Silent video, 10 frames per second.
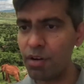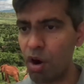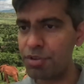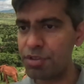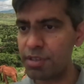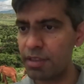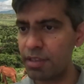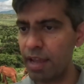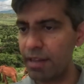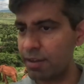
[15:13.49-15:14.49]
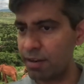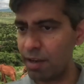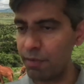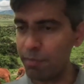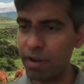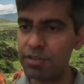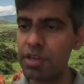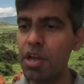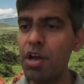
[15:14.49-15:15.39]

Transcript: not just at the ethical level, because